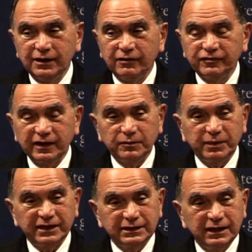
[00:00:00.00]
A fellow
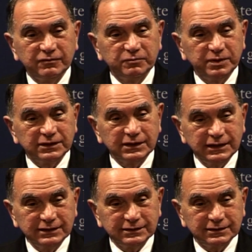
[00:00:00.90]
by the name of Bill
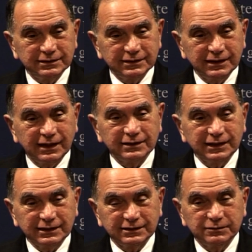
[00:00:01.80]
Clinton got
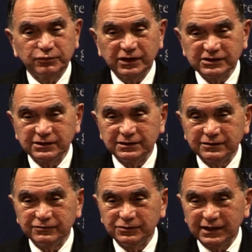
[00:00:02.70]
elected President
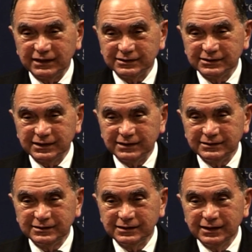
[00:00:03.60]
of the United
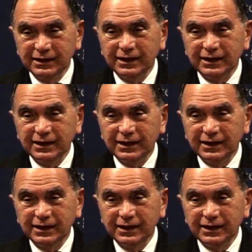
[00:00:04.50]
States,